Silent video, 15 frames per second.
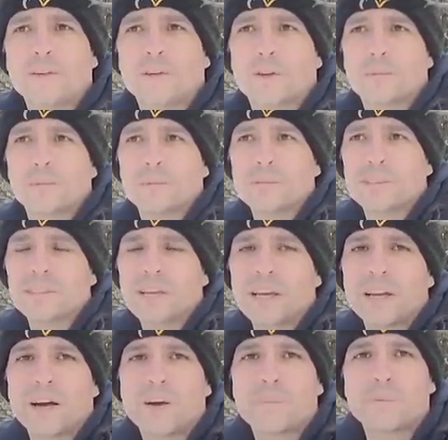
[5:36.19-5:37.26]
and you can
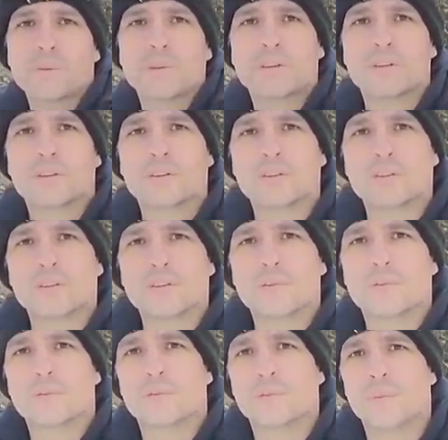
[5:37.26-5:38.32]
set up
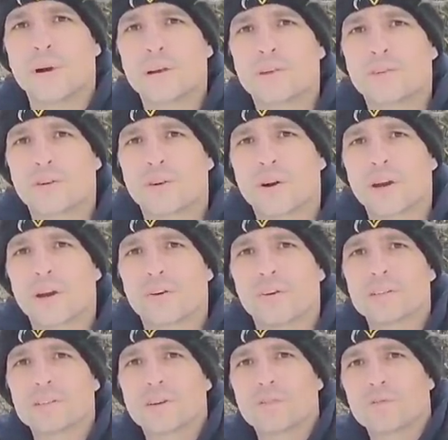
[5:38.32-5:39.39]
little micro
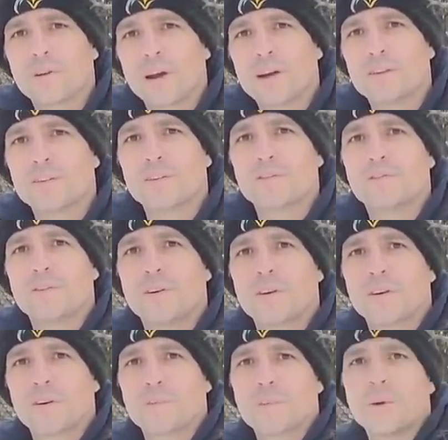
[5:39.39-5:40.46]
areas around the
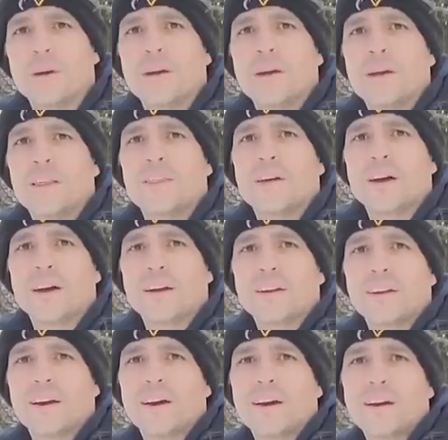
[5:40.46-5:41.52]
farm
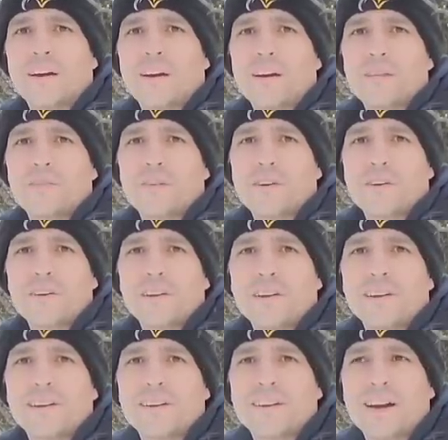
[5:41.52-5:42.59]
that uh, are
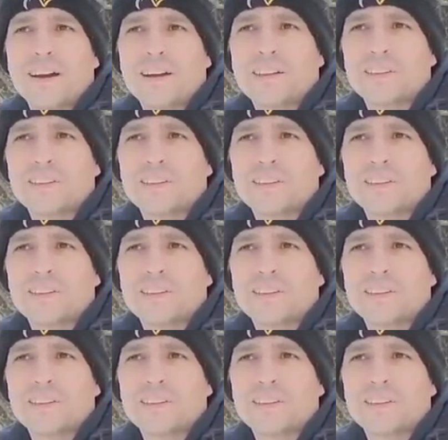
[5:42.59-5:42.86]
very,